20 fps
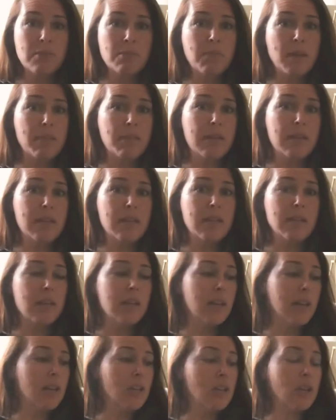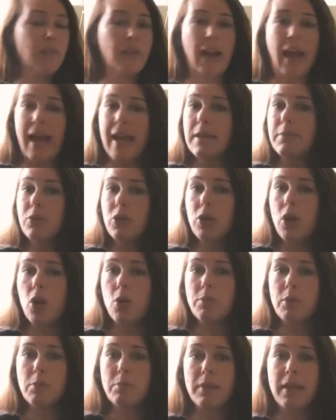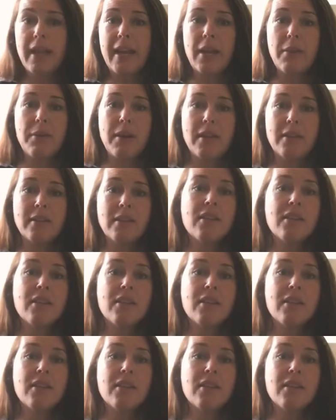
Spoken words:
maybe you have an animal at home you're playing with,